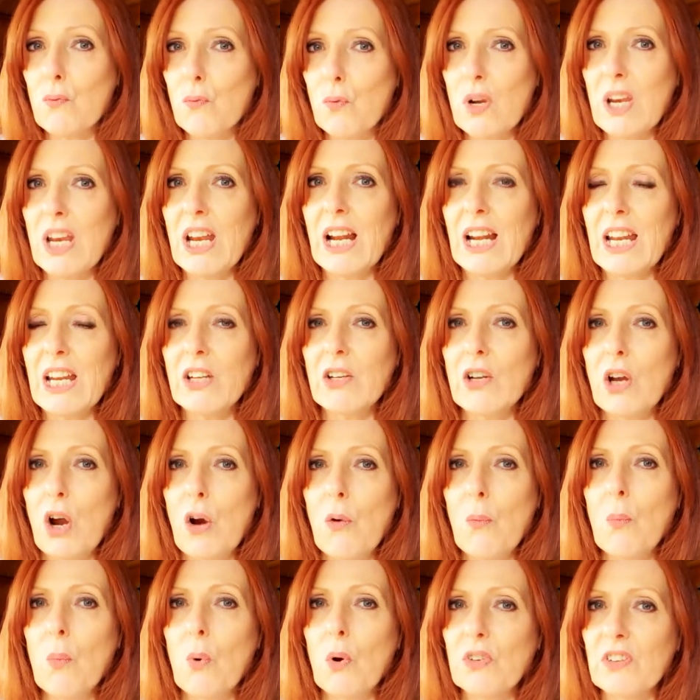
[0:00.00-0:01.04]
really
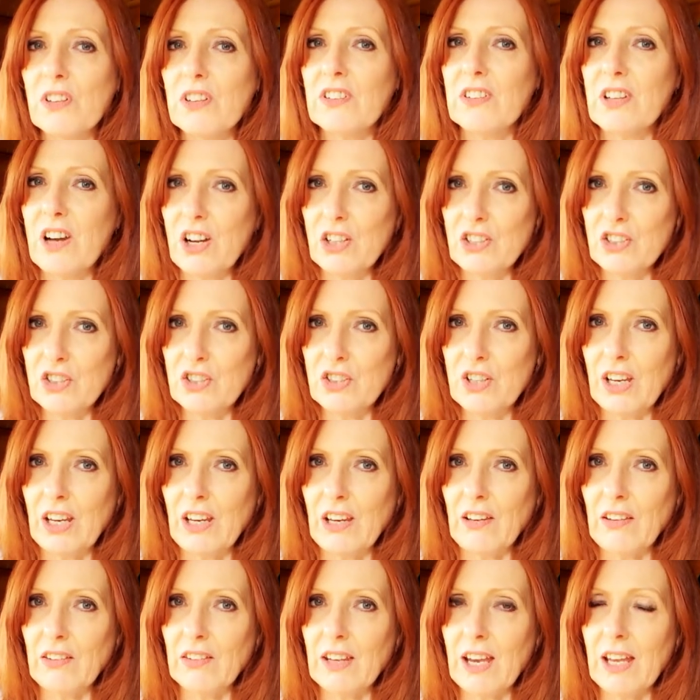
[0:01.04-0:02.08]
don't want to touch things